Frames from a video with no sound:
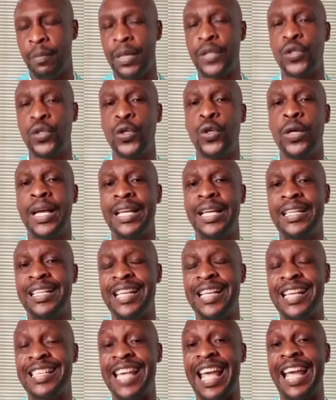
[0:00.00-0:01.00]
but to look at it
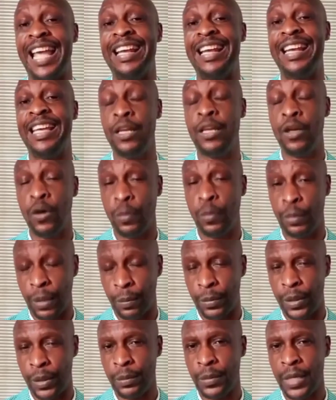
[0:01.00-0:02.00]
as a legal
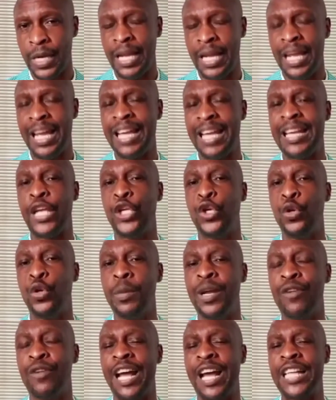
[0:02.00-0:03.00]
problem and a
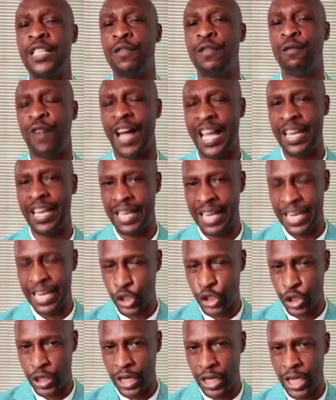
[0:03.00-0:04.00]
human rights
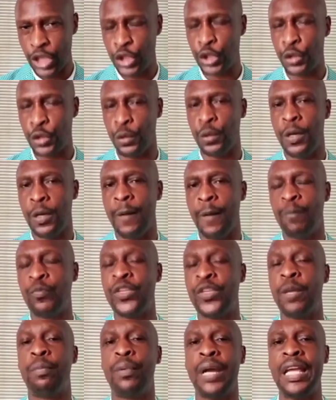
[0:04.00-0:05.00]
violation issue,
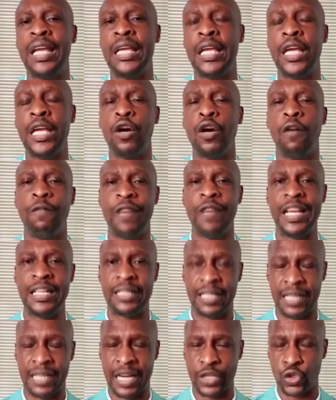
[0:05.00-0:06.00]
the breaking of
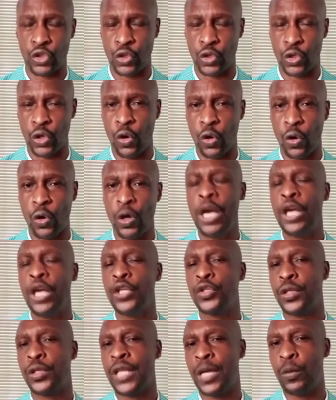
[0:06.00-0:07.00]
international law,
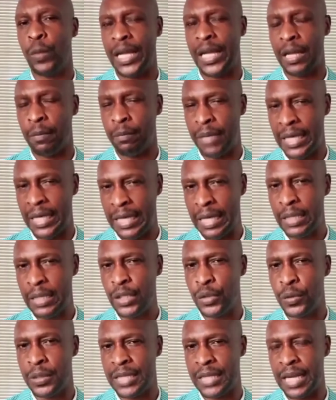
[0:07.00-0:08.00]
so that we can
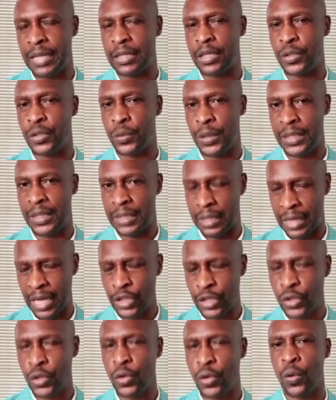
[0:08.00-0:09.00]
begin to take this to
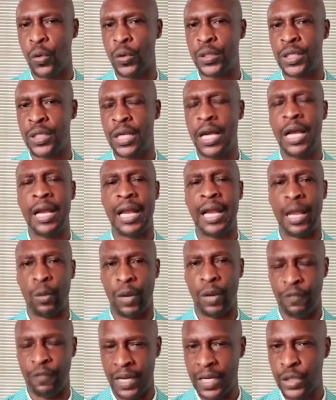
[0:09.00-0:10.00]
international courts like
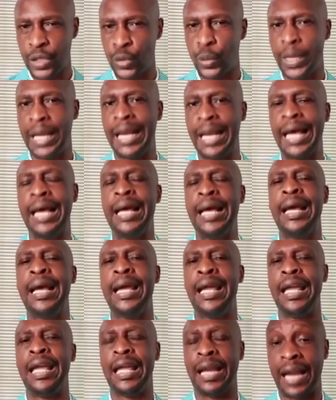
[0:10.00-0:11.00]
what Venezuela,
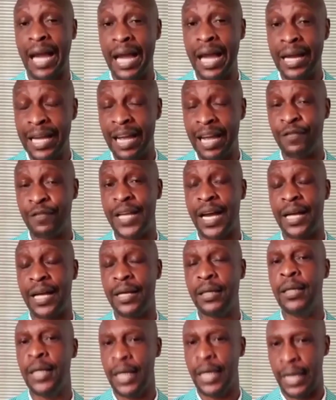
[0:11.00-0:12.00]
Iran have
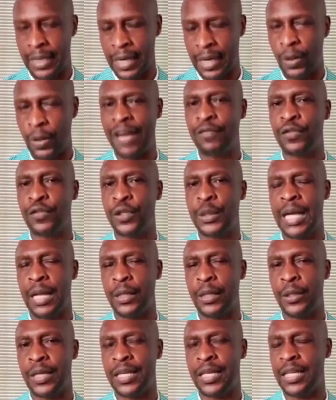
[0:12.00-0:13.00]
done. And I would have to
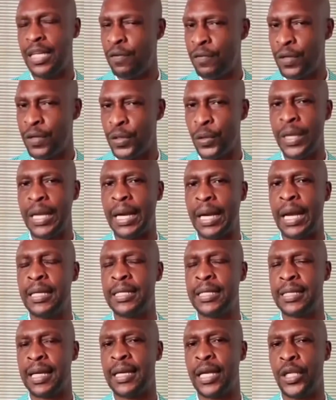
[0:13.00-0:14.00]
tell you that even though Iran
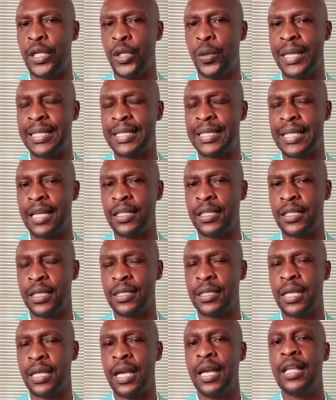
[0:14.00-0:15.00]
is under UN
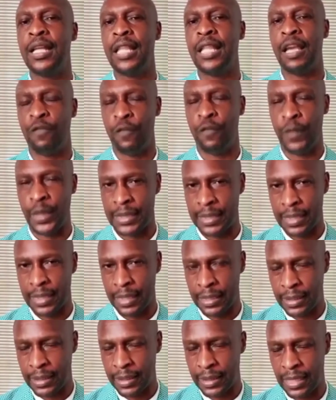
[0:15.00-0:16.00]
sanctions, they've been
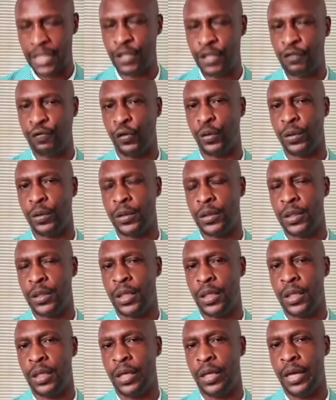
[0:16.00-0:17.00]
successful
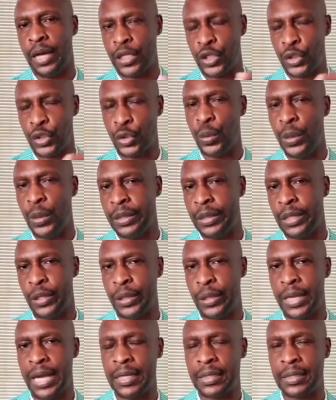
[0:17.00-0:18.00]
at suing the
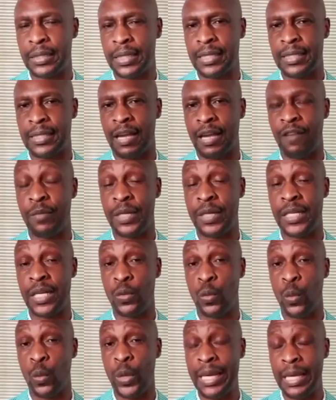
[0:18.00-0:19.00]
United States government
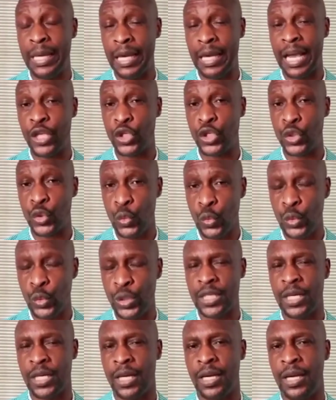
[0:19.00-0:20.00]
and winning a
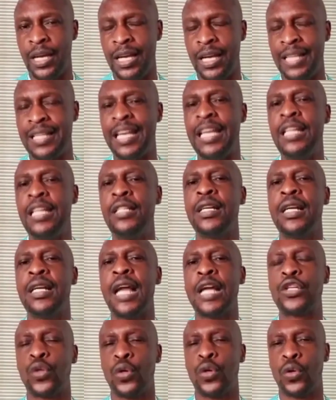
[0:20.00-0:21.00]
suit in the
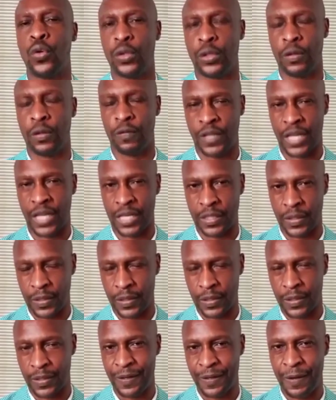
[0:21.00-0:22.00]
International Court of
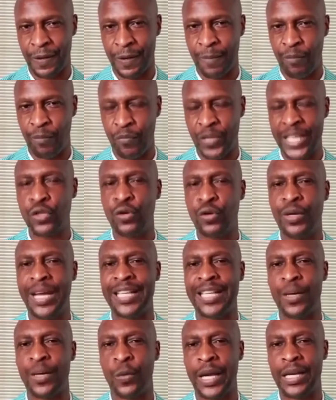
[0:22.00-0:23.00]
Justice. Let's
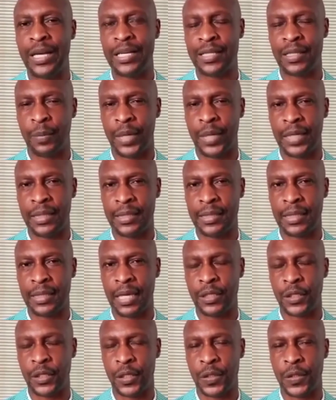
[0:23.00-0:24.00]
create awareness about these
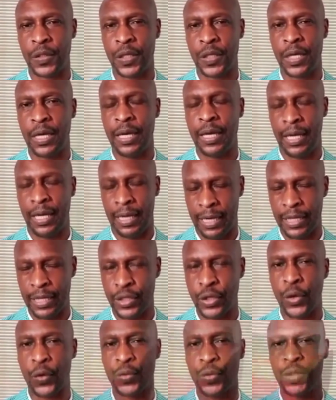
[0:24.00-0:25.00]
sanctions and let's
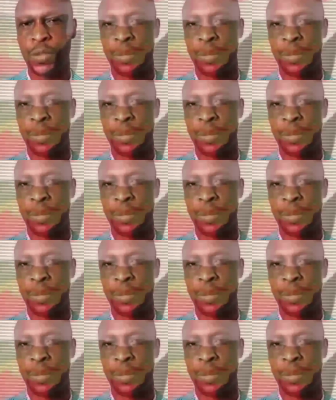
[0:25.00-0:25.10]
grow